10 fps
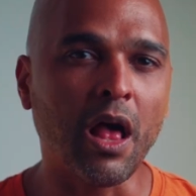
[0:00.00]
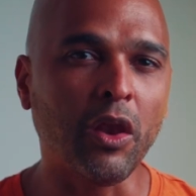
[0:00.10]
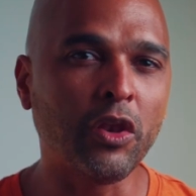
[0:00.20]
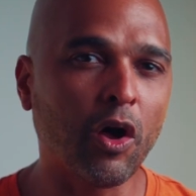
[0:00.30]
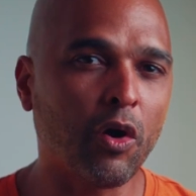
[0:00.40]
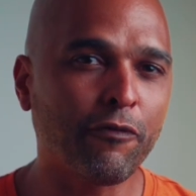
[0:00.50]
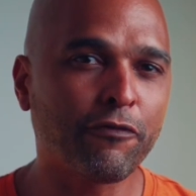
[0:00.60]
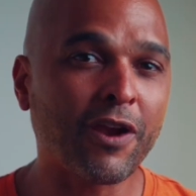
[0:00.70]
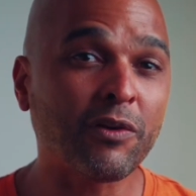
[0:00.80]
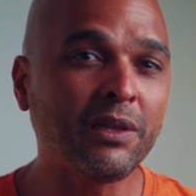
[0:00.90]
a law
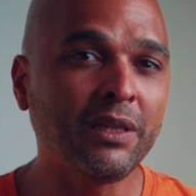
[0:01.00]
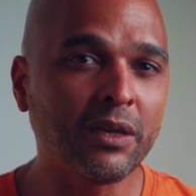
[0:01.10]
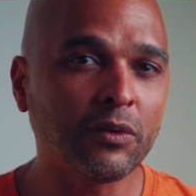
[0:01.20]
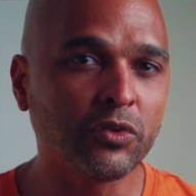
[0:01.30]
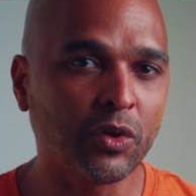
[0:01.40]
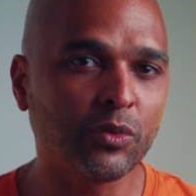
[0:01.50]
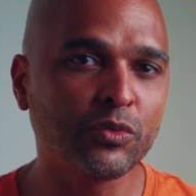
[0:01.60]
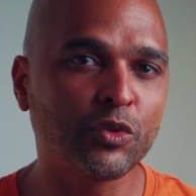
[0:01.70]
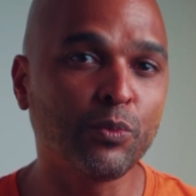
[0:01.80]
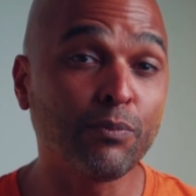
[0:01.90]
very little known
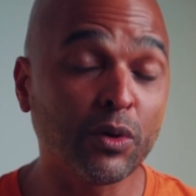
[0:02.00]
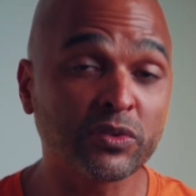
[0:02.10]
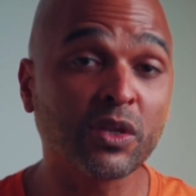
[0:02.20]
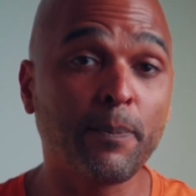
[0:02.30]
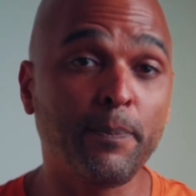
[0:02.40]
to most of the